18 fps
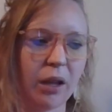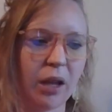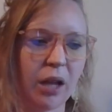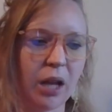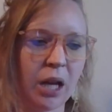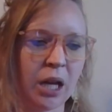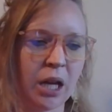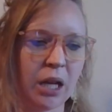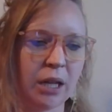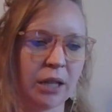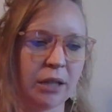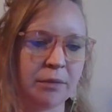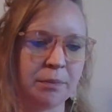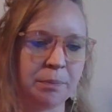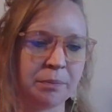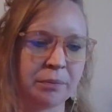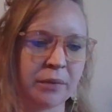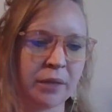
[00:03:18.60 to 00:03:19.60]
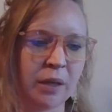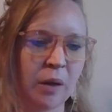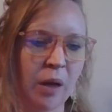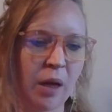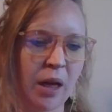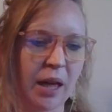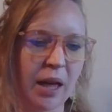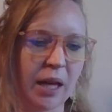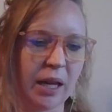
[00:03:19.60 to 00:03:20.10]
Um,
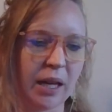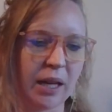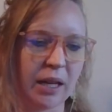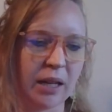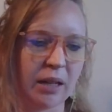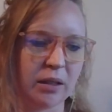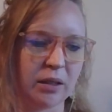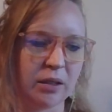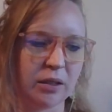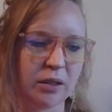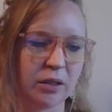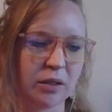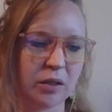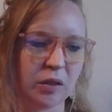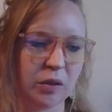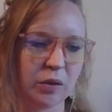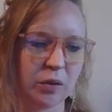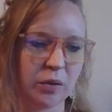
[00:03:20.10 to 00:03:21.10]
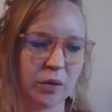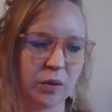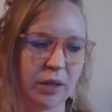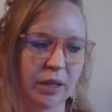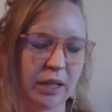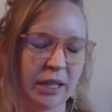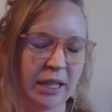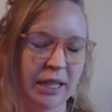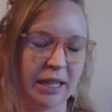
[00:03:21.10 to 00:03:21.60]
and
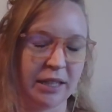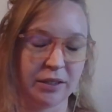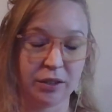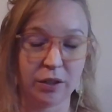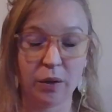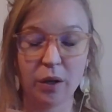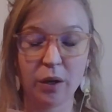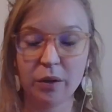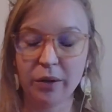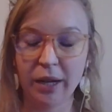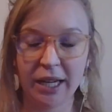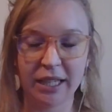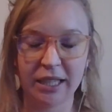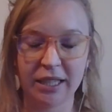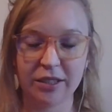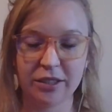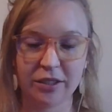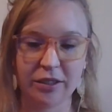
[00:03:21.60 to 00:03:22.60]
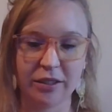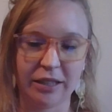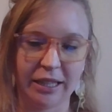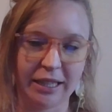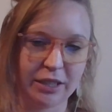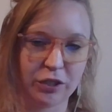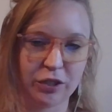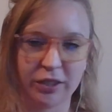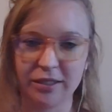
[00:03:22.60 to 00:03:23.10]
uh, so already,
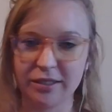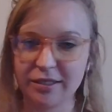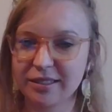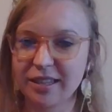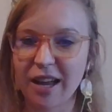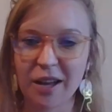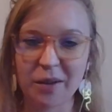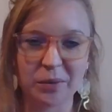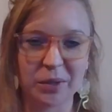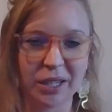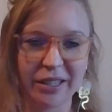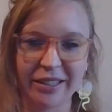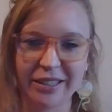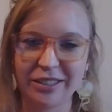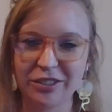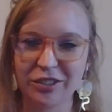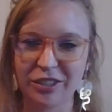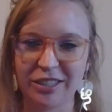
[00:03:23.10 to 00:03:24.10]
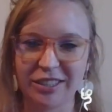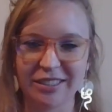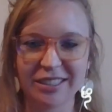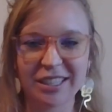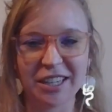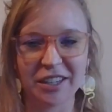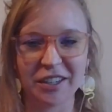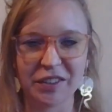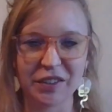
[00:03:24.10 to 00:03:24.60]
like, she's come in, she is
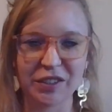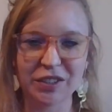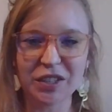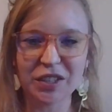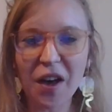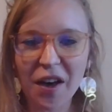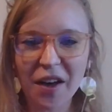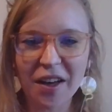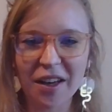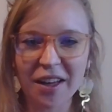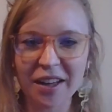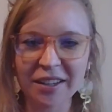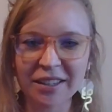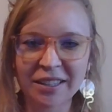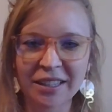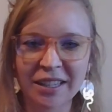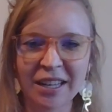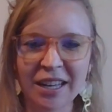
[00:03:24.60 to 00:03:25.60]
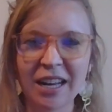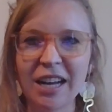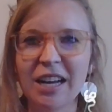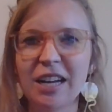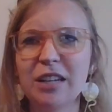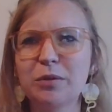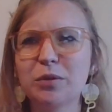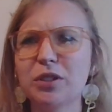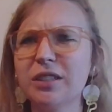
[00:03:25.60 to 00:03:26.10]
here to talk.
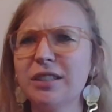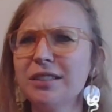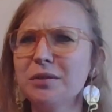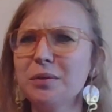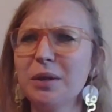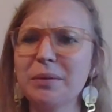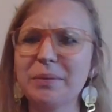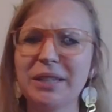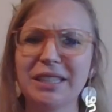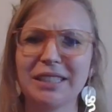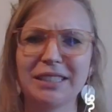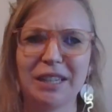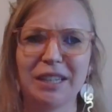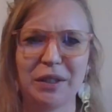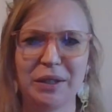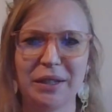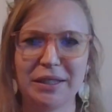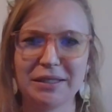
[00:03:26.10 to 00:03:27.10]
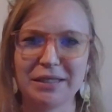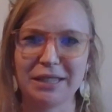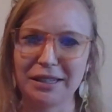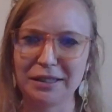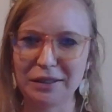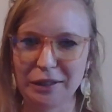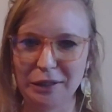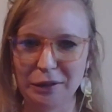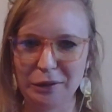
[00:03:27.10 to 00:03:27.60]
Um, she does want me to tell you guys, like,
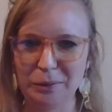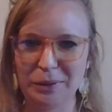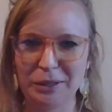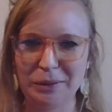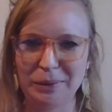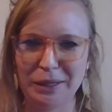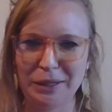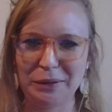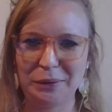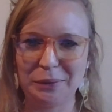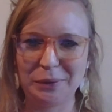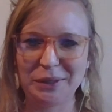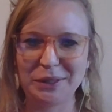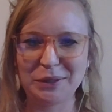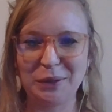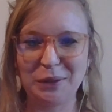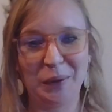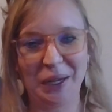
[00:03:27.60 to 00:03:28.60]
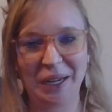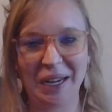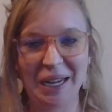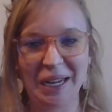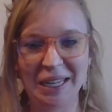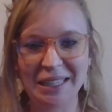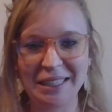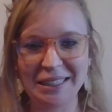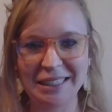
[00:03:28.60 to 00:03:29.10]
a little bit about what's mm-hmm. going
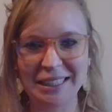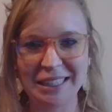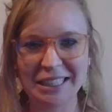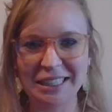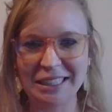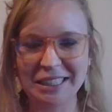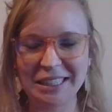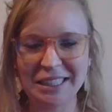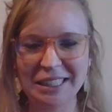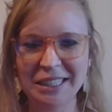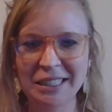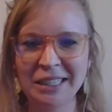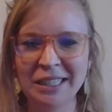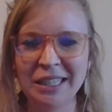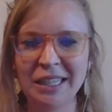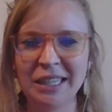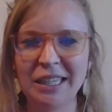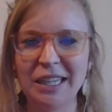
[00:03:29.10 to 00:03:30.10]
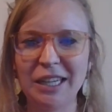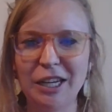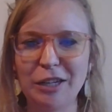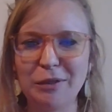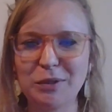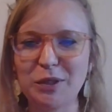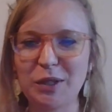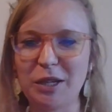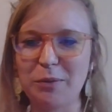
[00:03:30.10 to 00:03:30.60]
on lately.
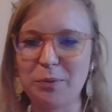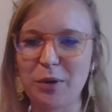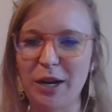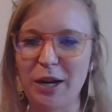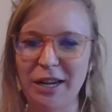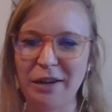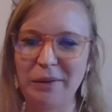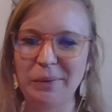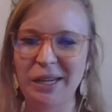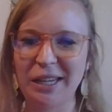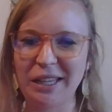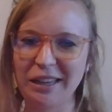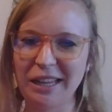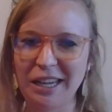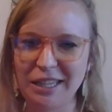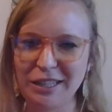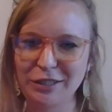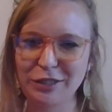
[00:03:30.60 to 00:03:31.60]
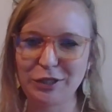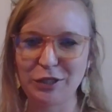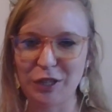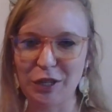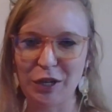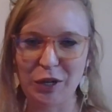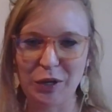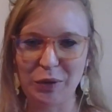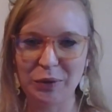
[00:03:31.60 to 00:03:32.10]
Um, so I brought out my Let It
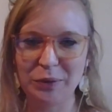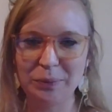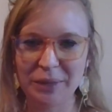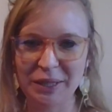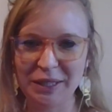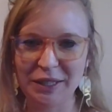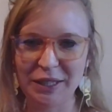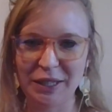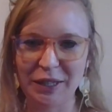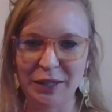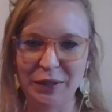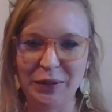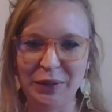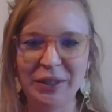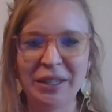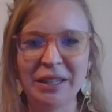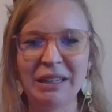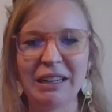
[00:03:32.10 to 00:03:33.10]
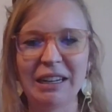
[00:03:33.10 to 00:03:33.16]
Snow pillow.